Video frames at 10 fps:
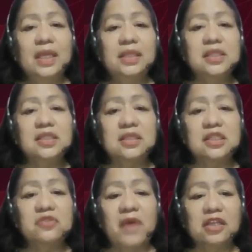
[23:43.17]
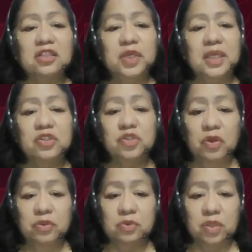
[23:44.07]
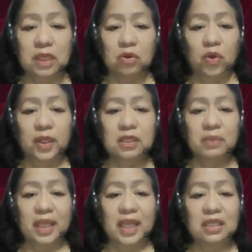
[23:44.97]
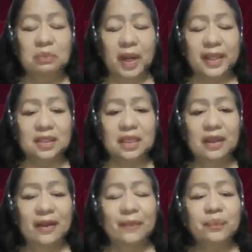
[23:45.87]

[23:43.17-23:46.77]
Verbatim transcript: it is satisfactorily shown to the court by any party